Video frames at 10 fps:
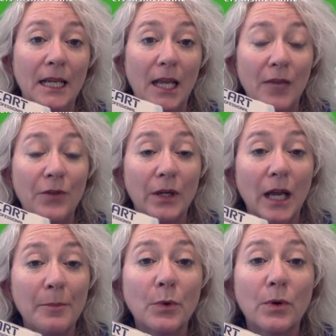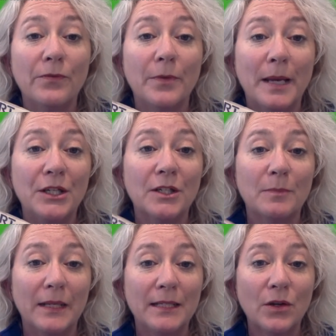If you'd like more information,
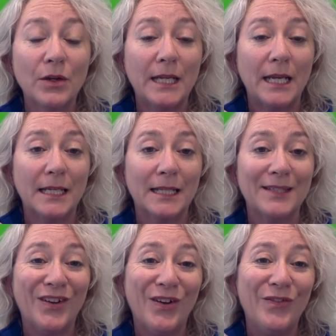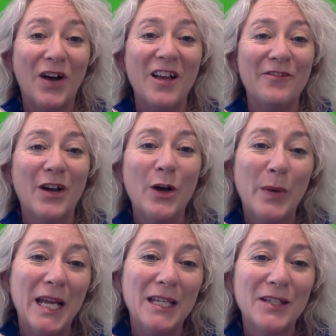please contact us
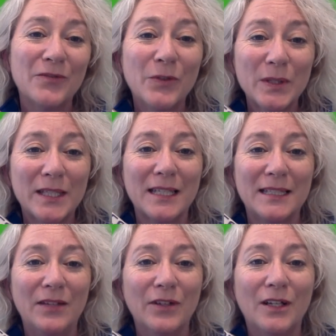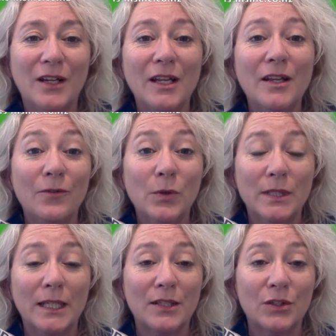0508 467
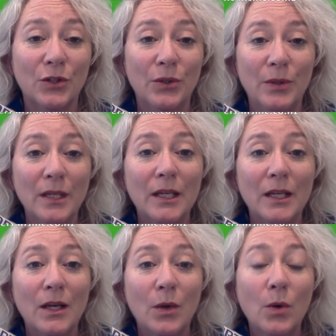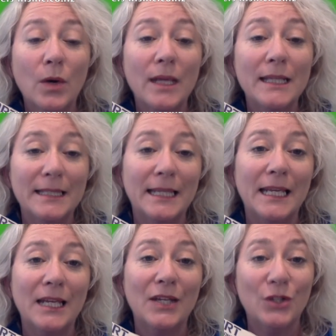462 or insync.co.nz.